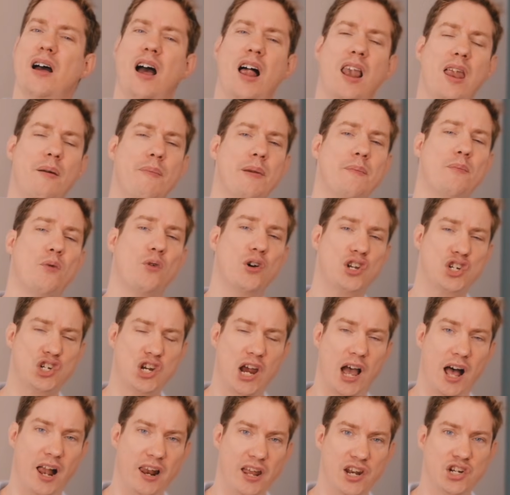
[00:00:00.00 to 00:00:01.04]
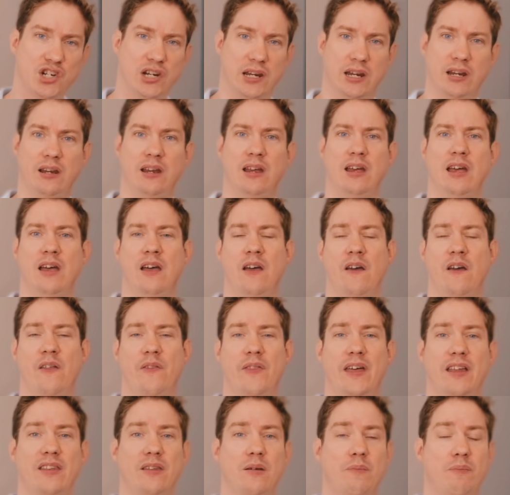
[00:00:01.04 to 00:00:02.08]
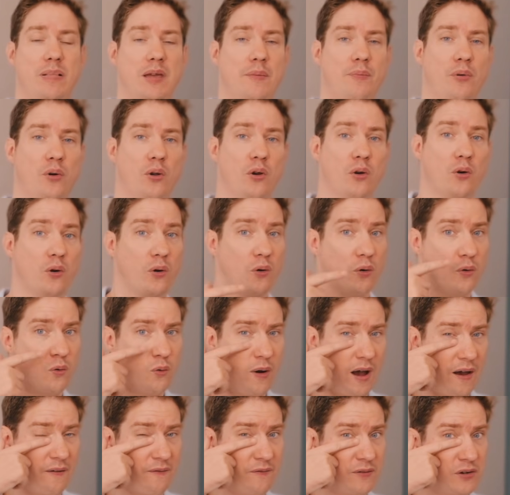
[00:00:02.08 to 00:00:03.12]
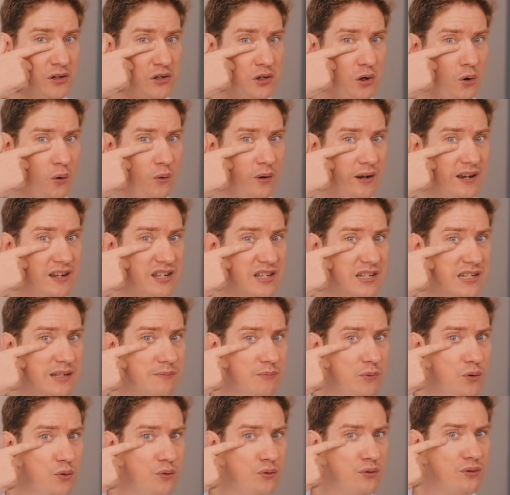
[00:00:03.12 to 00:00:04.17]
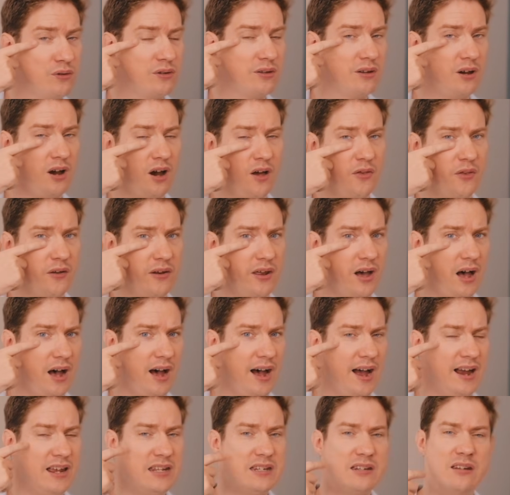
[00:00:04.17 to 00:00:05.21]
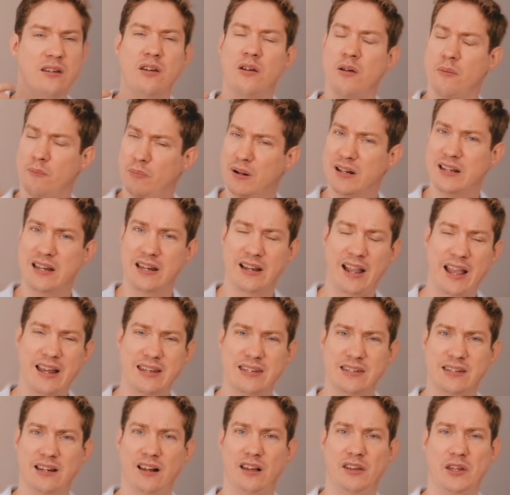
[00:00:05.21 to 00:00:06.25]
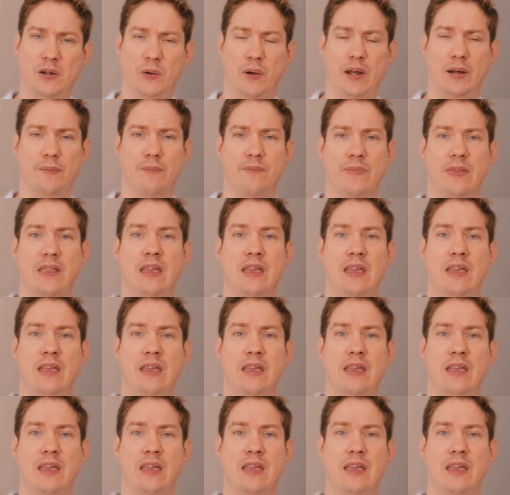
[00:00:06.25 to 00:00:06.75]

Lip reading: A little bit more challenging than the people who have totally smooth under the eyes, but they can still do it.